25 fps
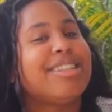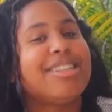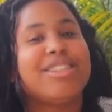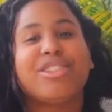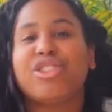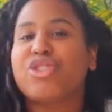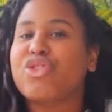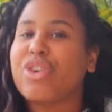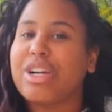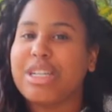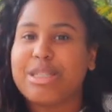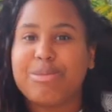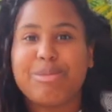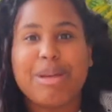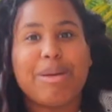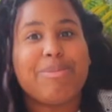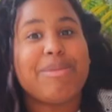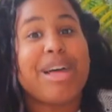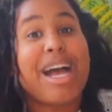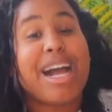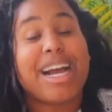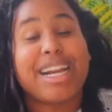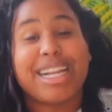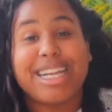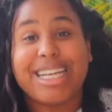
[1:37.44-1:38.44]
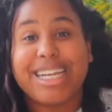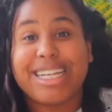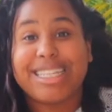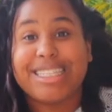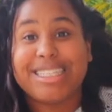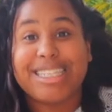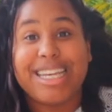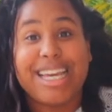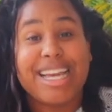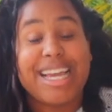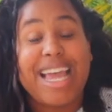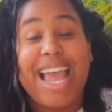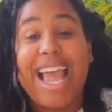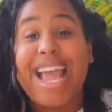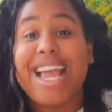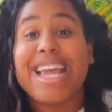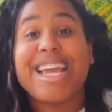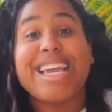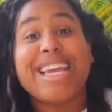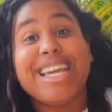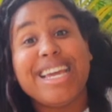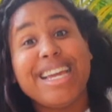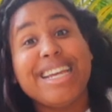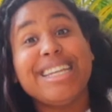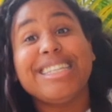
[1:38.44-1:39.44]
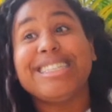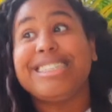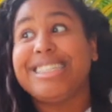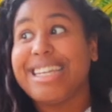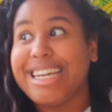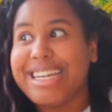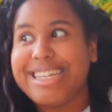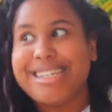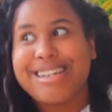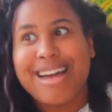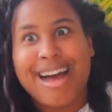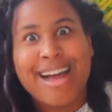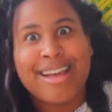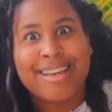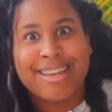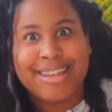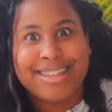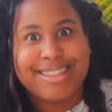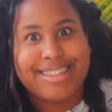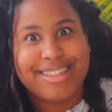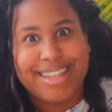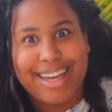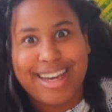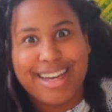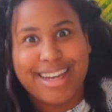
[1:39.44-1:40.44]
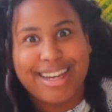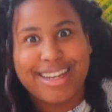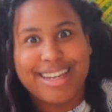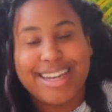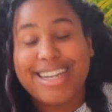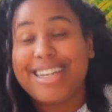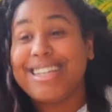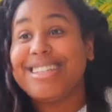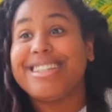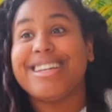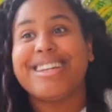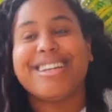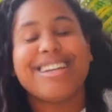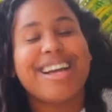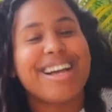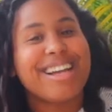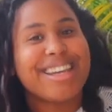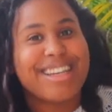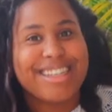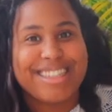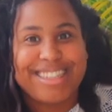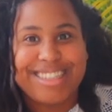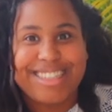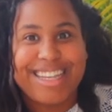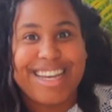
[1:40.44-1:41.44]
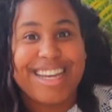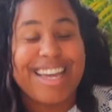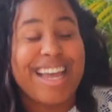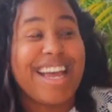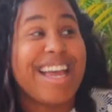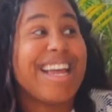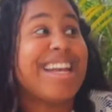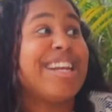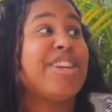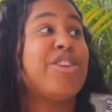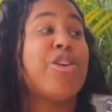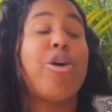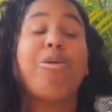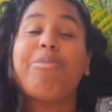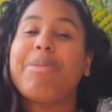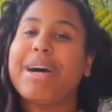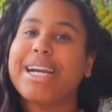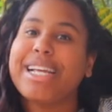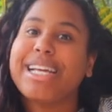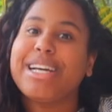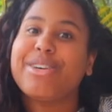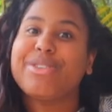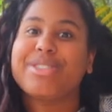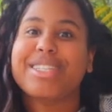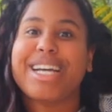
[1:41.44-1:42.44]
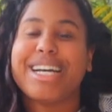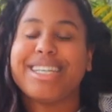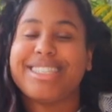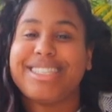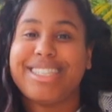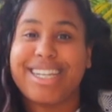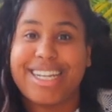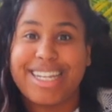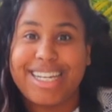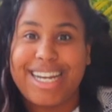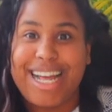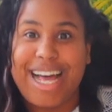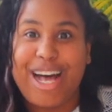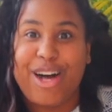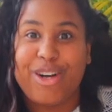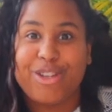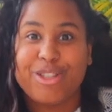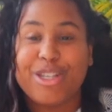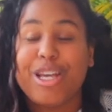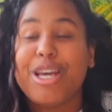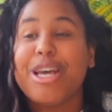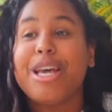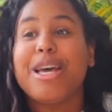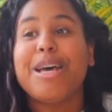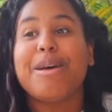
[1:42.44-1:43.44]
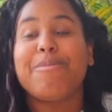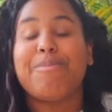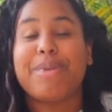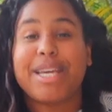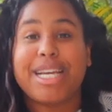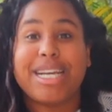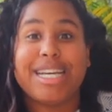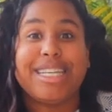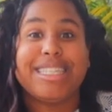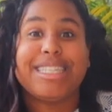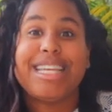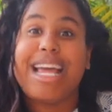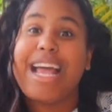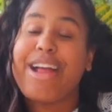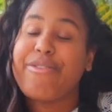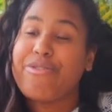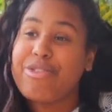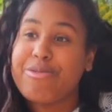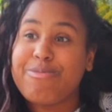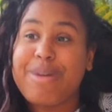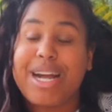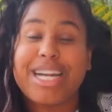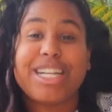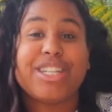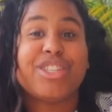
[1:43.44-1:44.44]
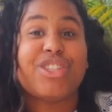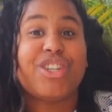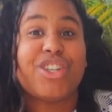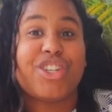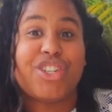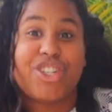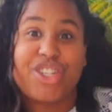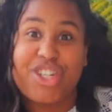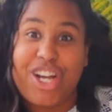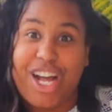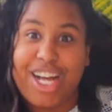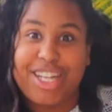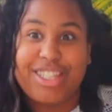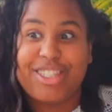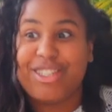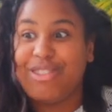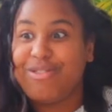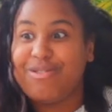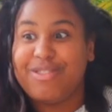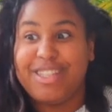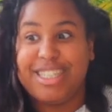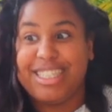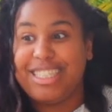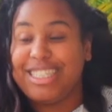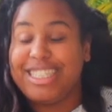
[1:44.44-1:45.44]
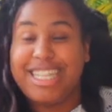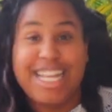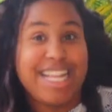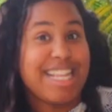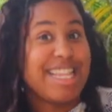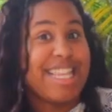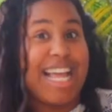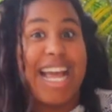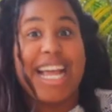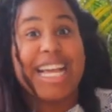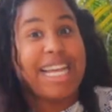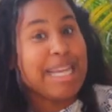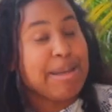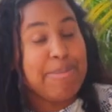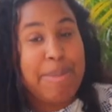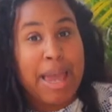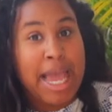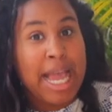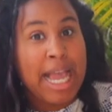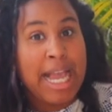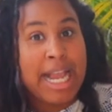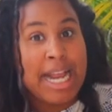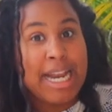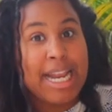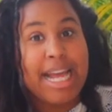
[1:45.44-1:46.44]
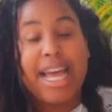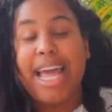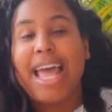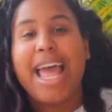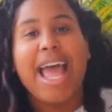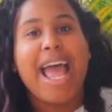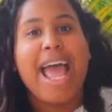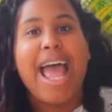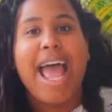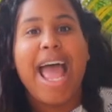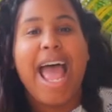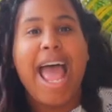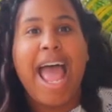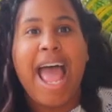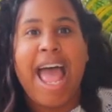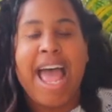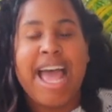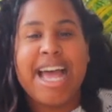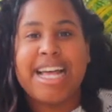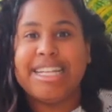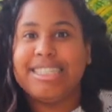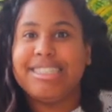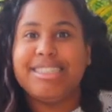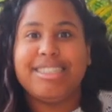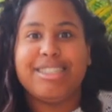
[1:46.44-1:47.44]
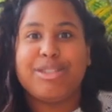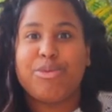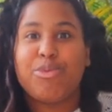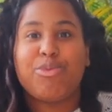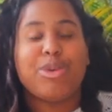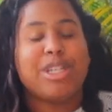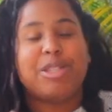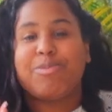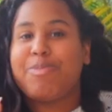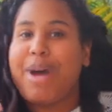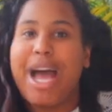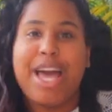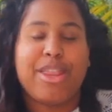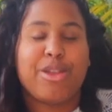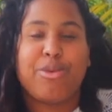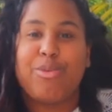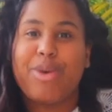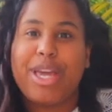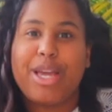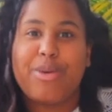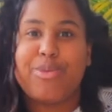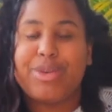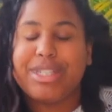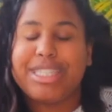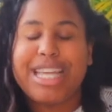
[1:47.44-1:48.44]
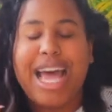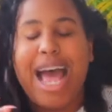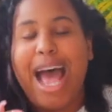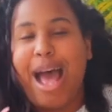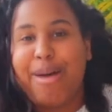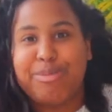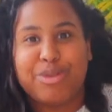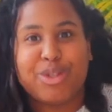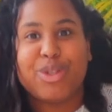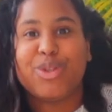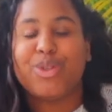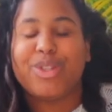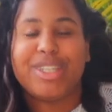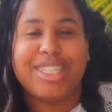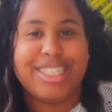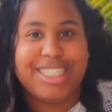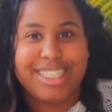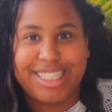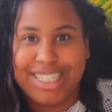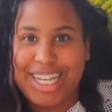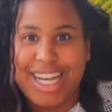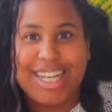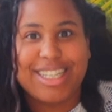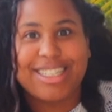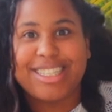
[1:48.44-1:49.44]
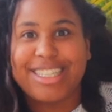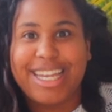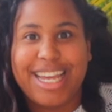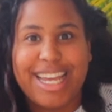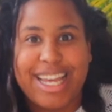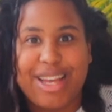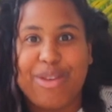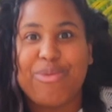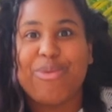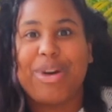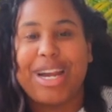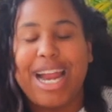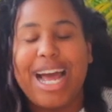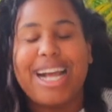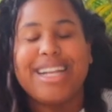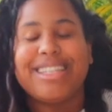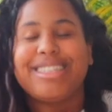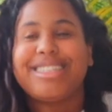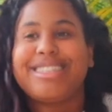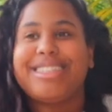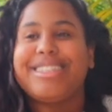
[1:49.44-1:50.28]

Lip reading: trust me, I'm not gonna get sick. And he did not get sick. He did not get sick, and nobody else got sick in the house, because everybody took shots of this thing that he made, and which, by the way, was absolutely disgusting. When I